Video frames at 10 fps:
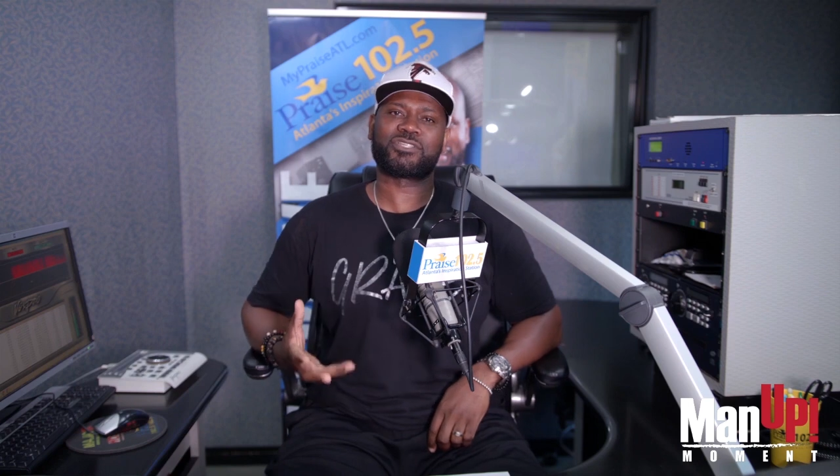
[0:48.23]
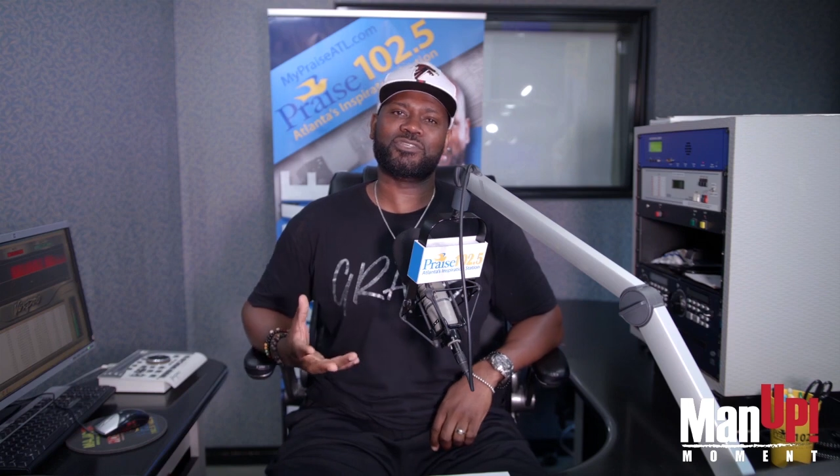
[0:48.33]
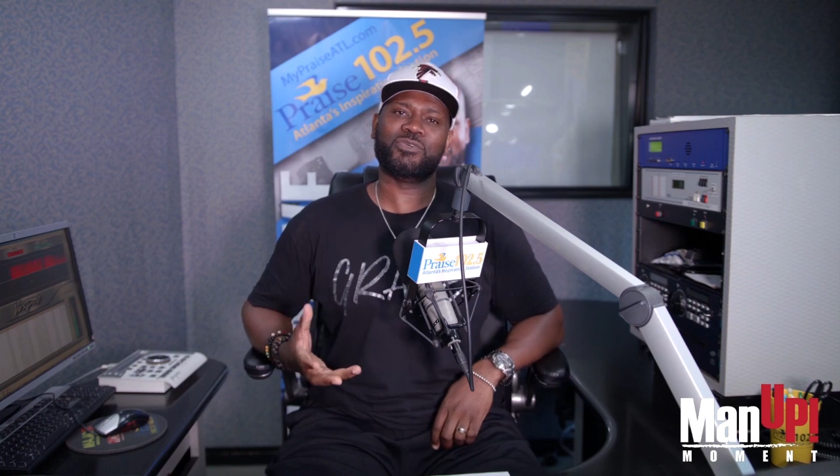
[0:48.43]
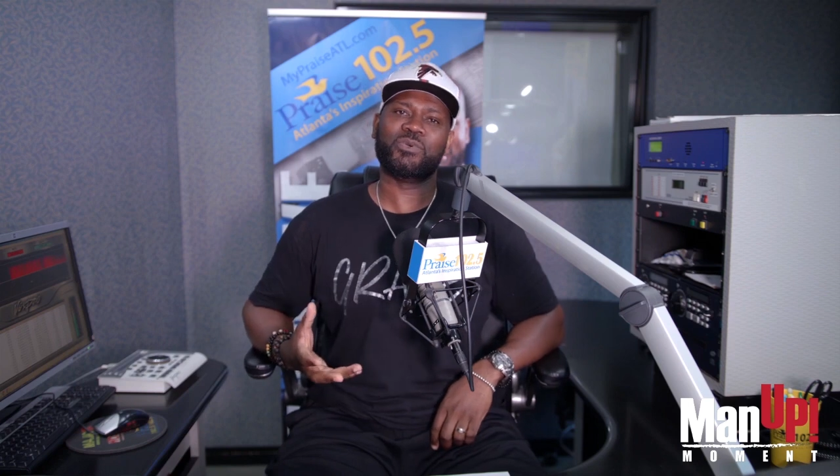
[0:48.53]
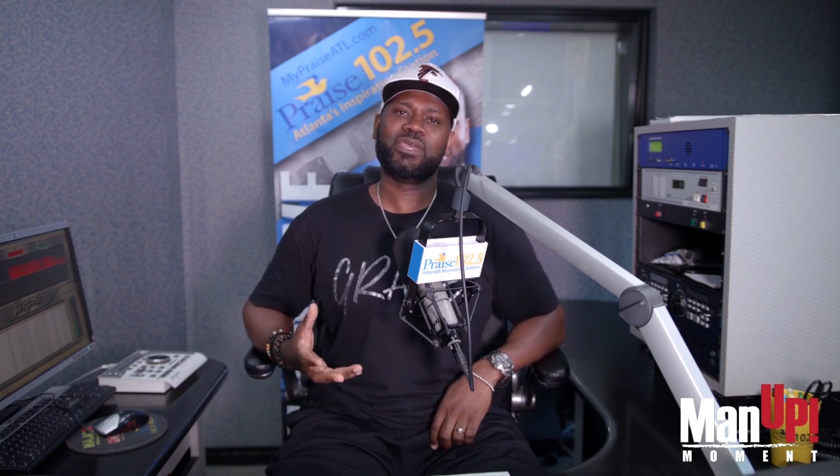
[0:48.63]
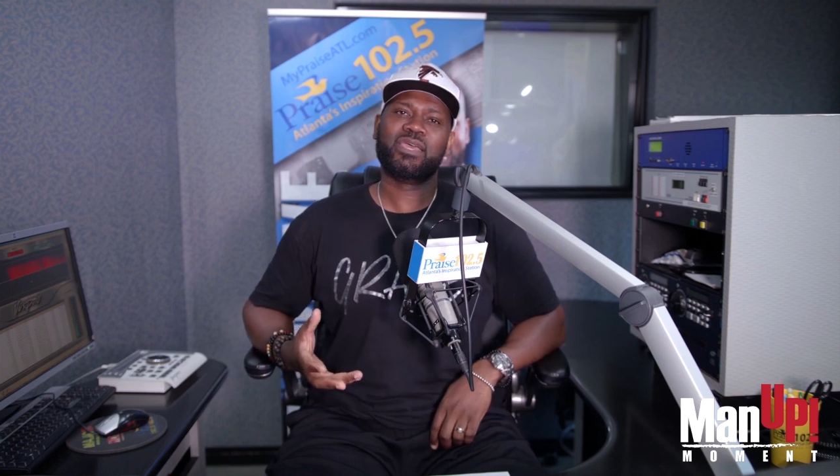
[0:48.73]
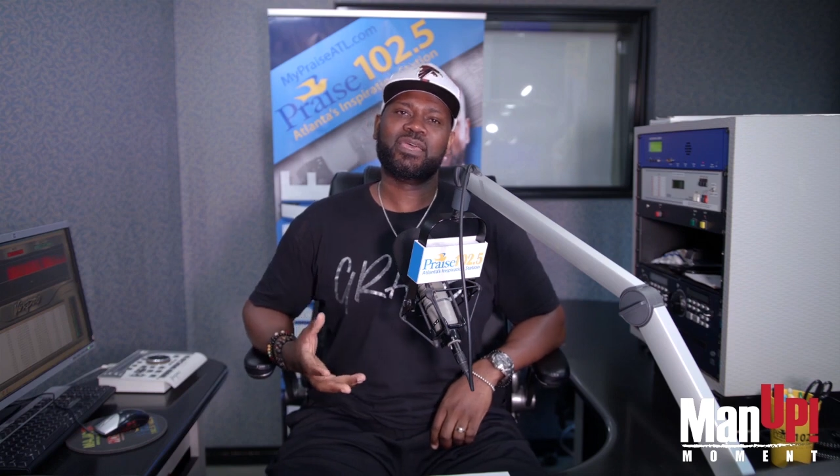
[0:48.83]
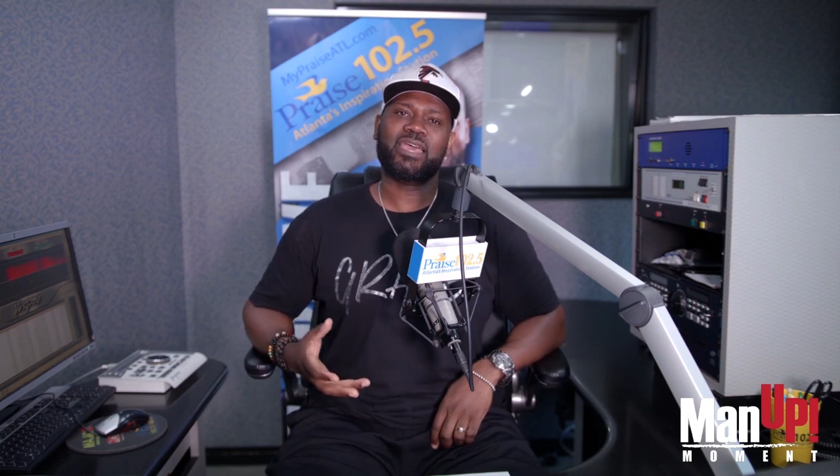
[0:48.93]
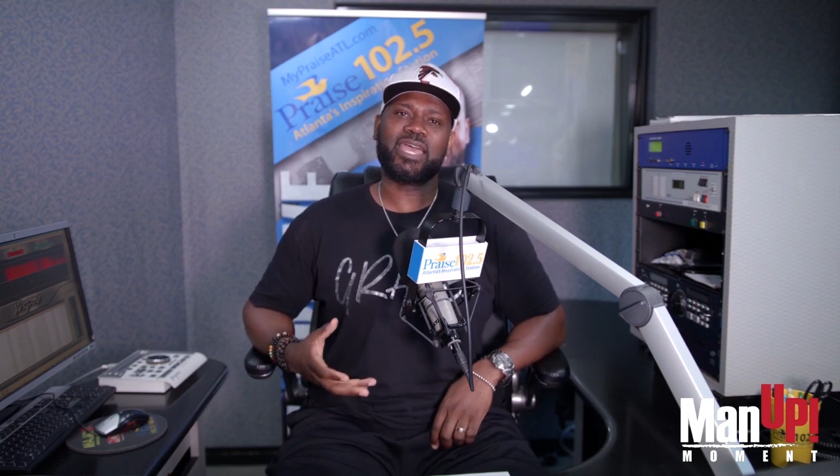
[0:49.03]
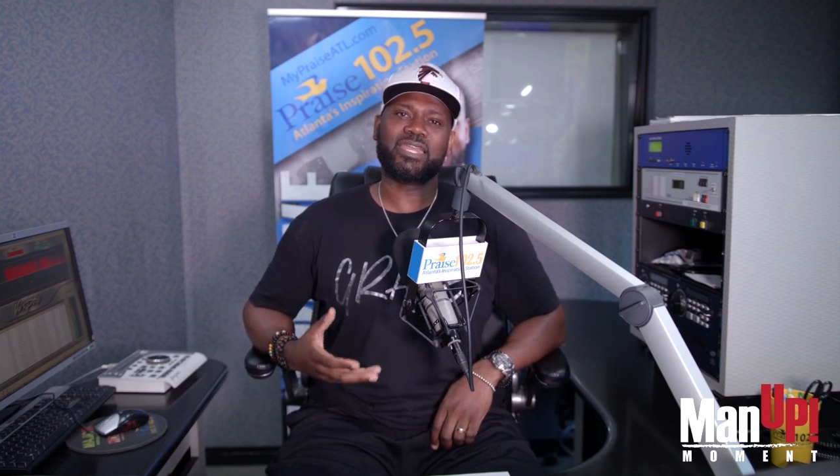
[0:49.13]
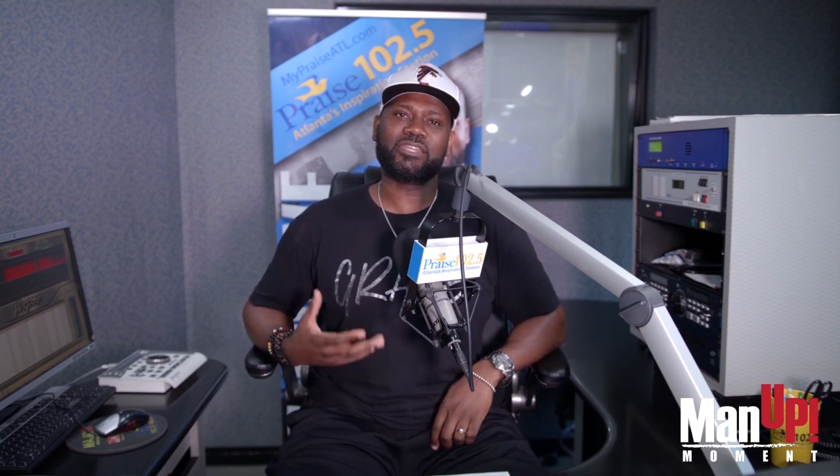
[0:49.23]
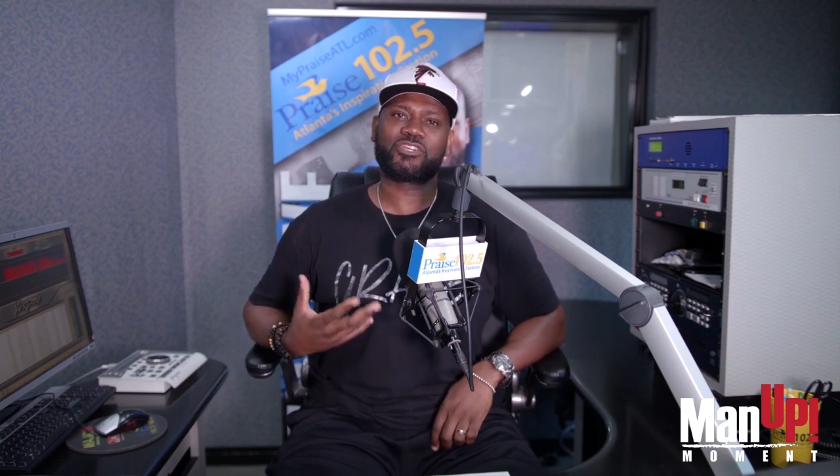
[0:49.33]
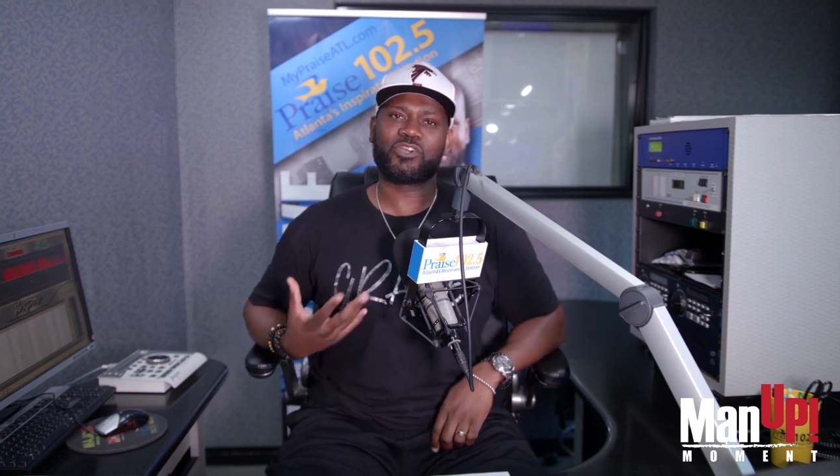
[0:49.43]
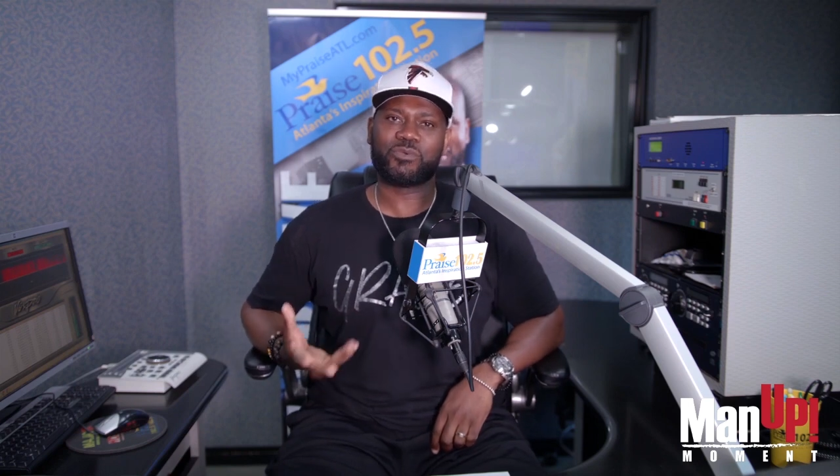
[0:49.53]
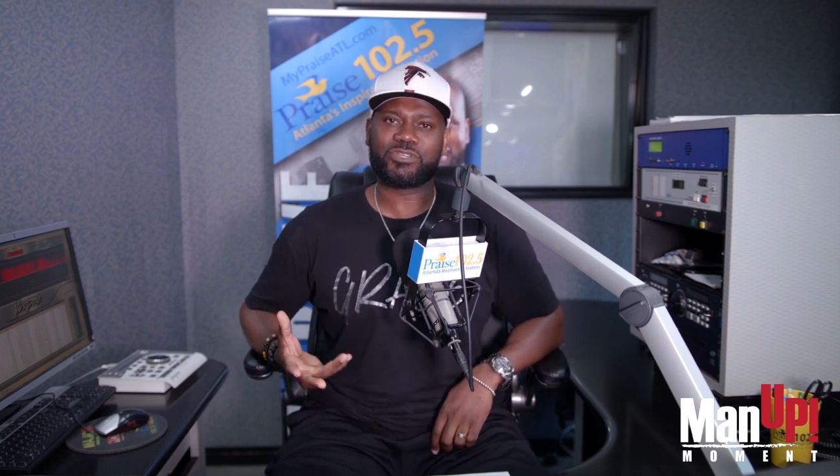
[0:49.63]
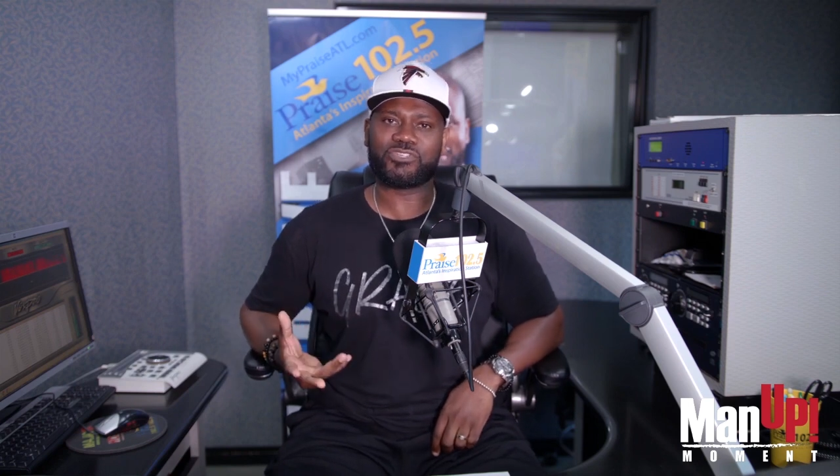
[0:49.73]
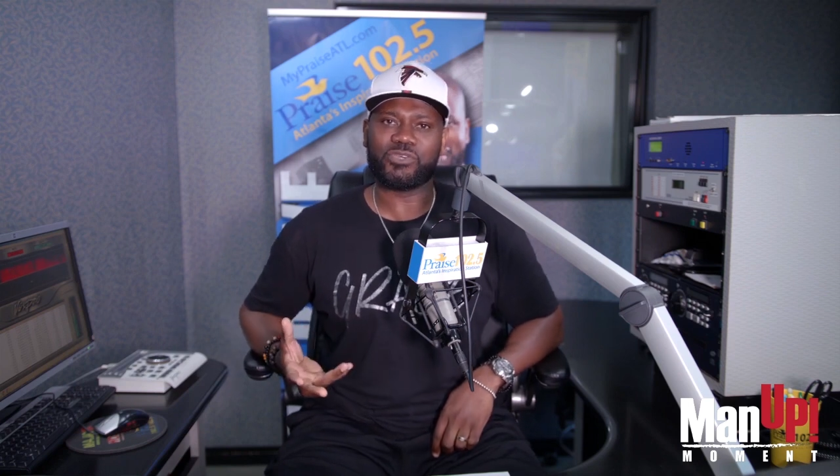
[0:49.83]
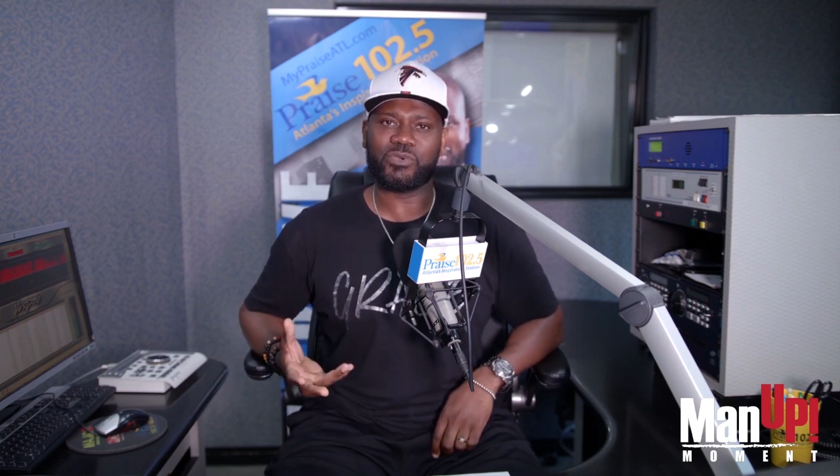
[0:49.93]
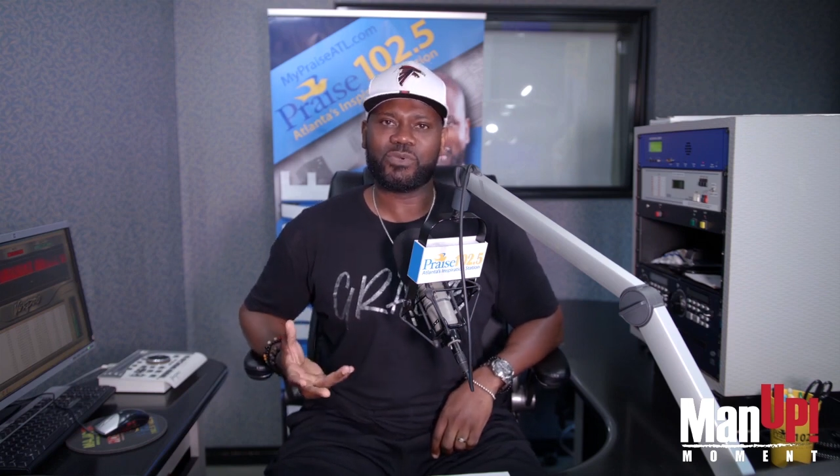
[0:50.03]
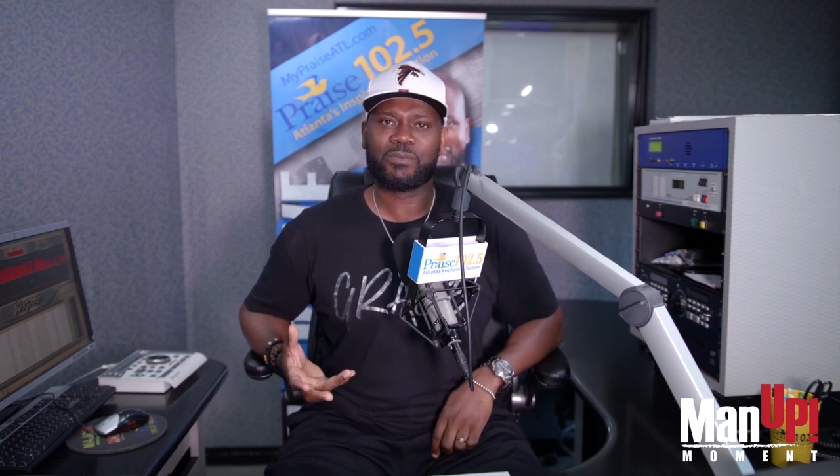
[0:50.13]
to you and encourage
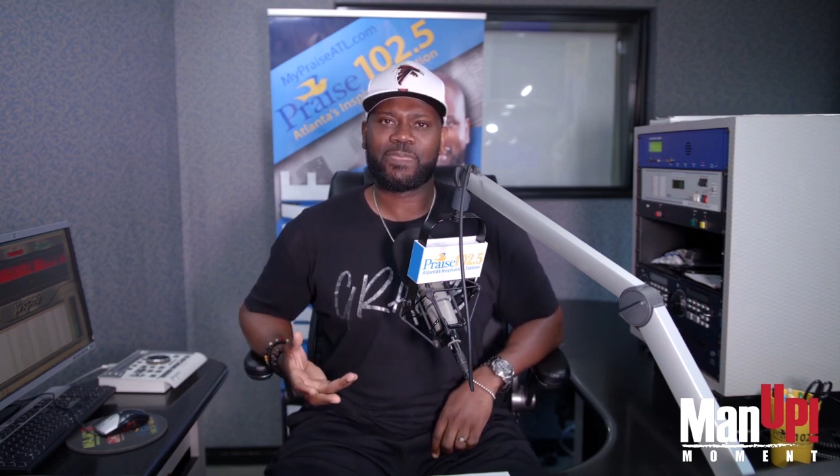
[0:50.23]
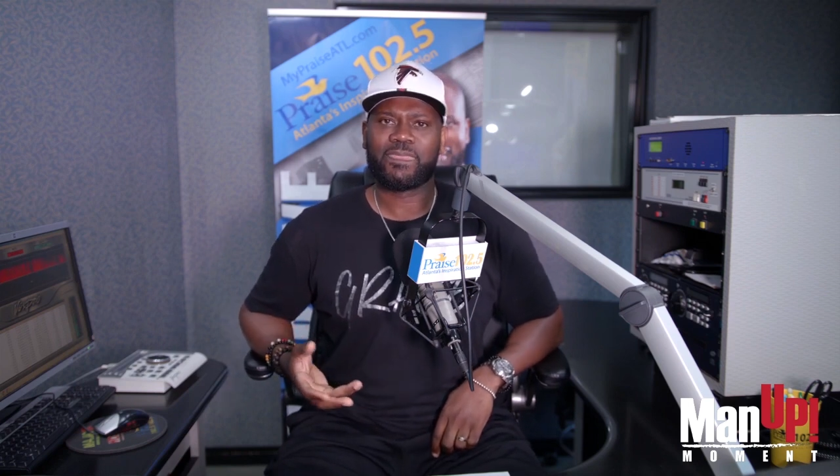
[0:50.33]
you.